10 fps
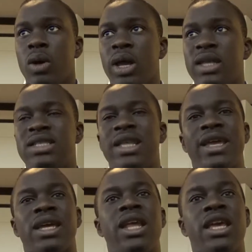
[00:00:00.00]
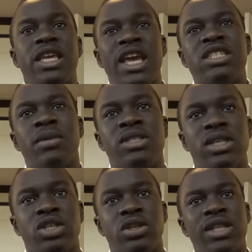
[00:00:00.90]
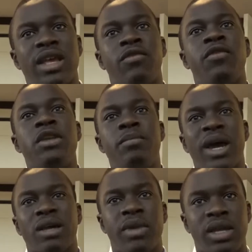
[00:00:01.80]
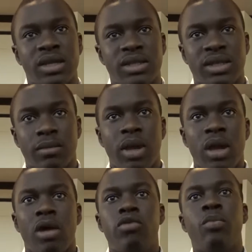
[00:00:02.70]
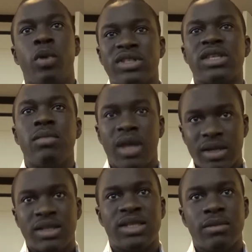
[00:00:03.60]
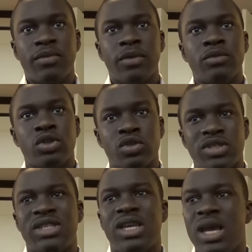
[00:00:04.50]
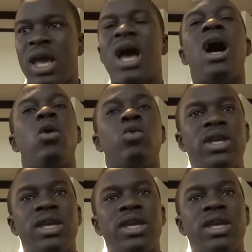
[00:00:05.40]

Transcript: it's like an engagement section. It's like a feedback mechanism, a reporting mechanism to see how we